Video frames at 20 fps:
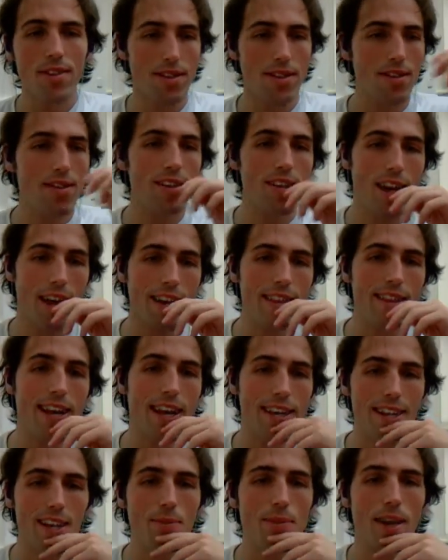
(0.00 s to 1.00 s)
The
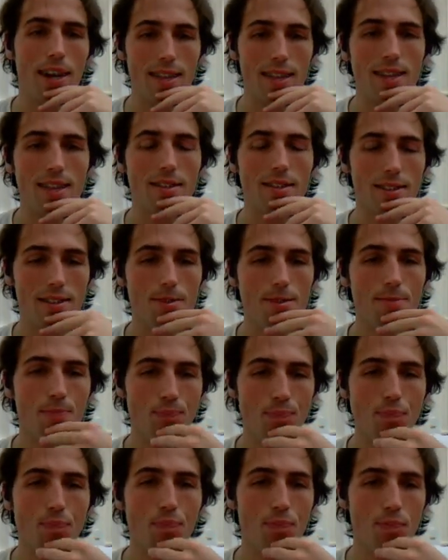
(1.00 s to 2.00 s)
idea behind this
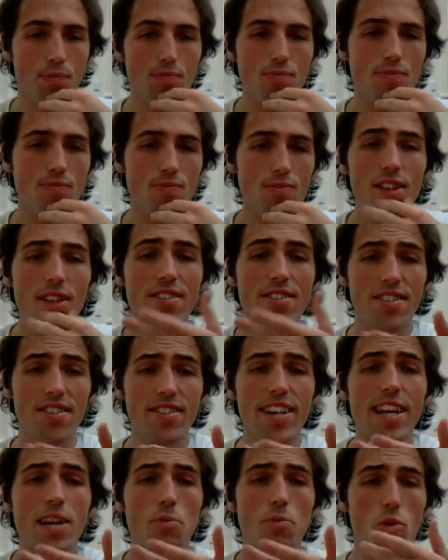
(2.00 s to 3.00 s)

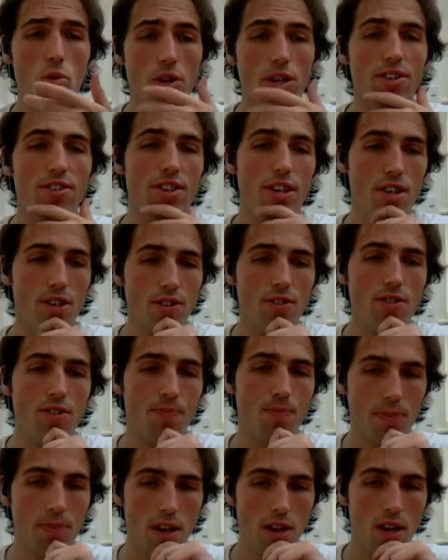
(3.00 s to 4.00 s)
sustainable organizations.
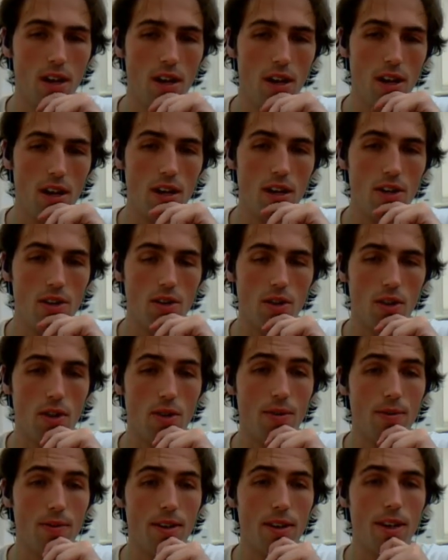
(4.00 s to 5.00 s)

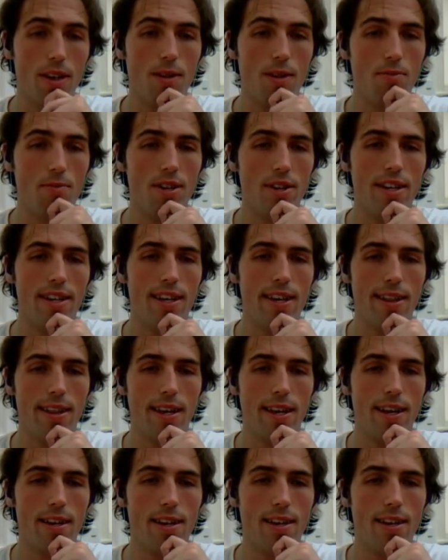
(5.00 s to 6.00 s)
So I'm going to take
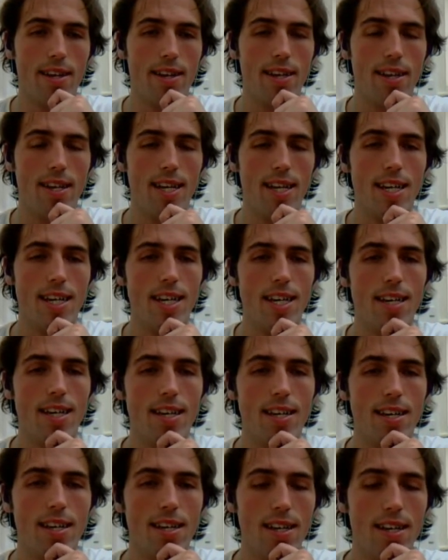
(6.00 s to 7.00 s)
that,
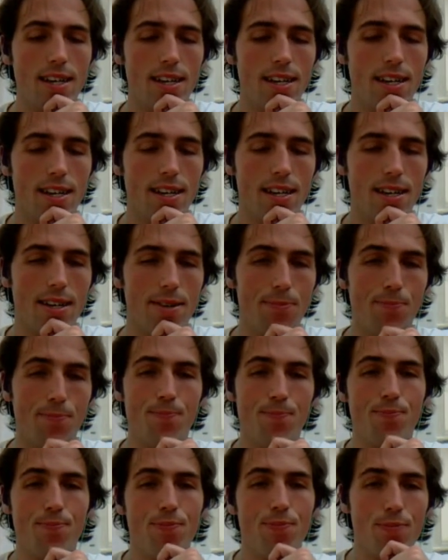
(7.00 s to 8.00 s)
and
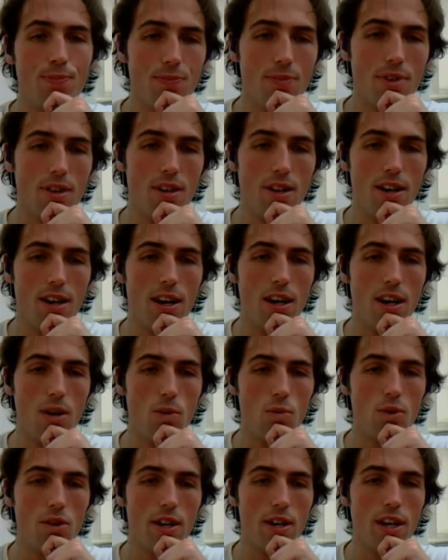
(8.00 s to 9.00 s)
I
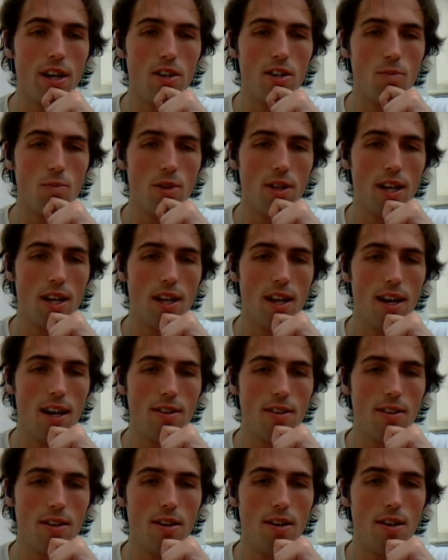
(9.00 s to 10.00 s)
will catch up with the
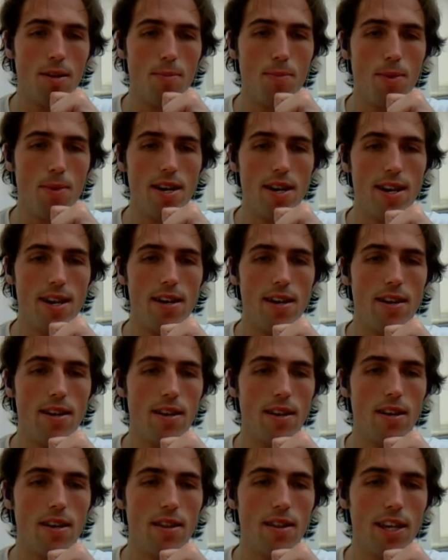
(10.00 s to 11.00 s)
class on Monday.
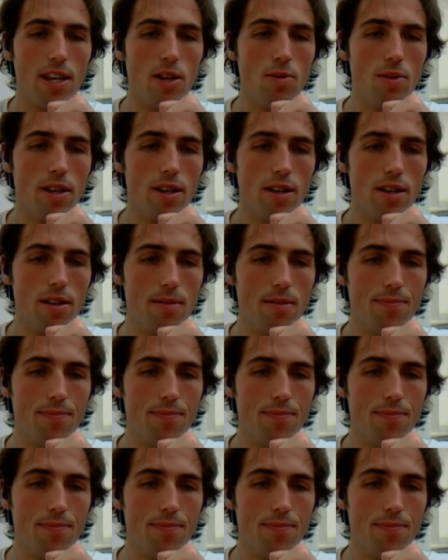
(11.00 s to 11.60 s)
Thank you, Linda.